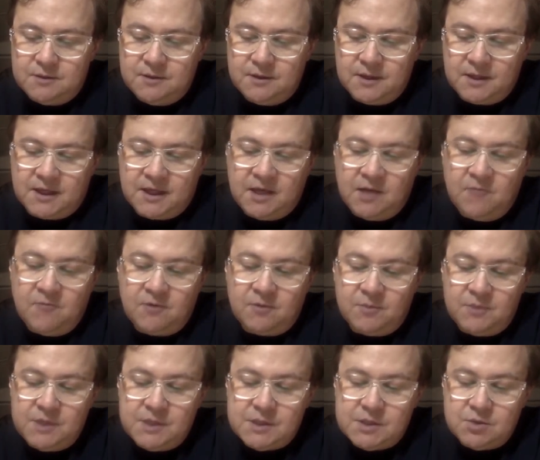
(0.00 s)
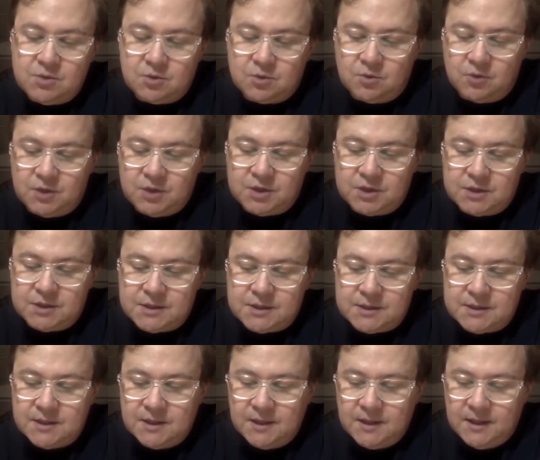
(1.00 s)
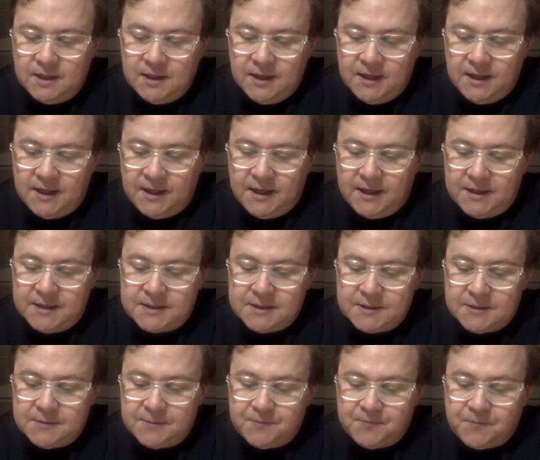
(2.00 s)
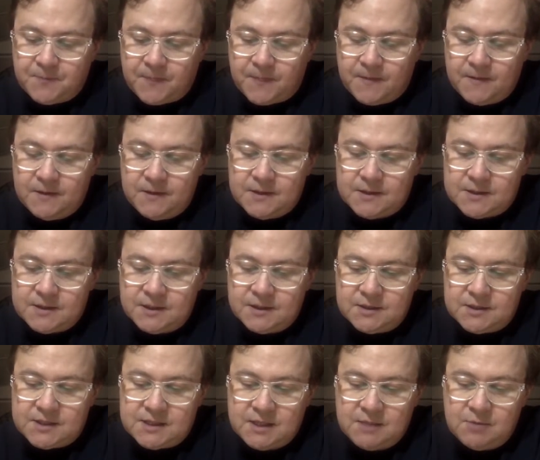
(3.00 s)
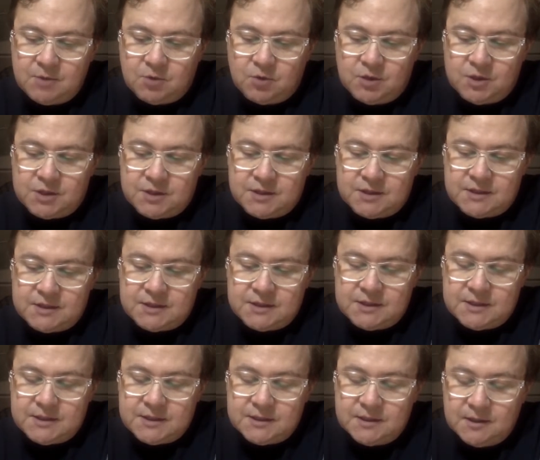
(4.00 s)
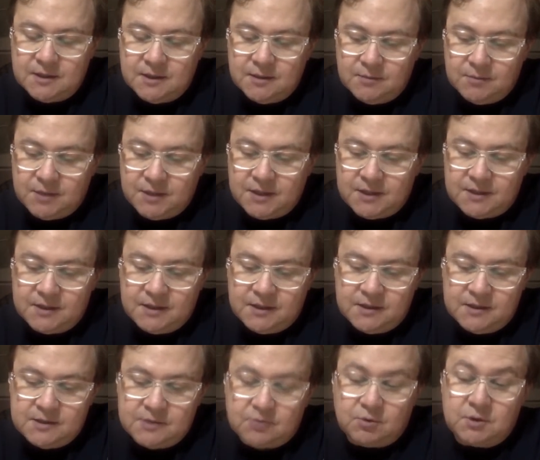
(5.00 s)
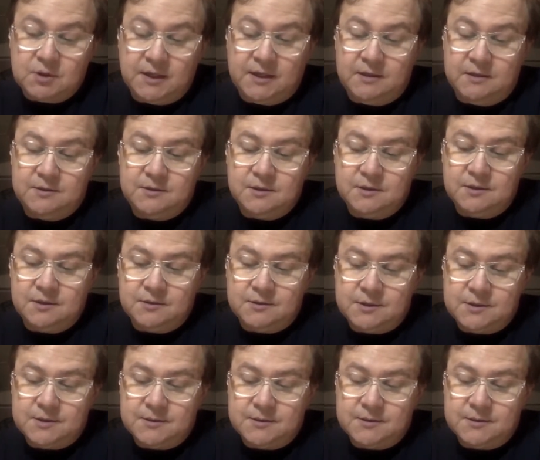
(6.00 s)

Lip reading: It came from these two equations, and it's not the same equation as these, but it is related to those.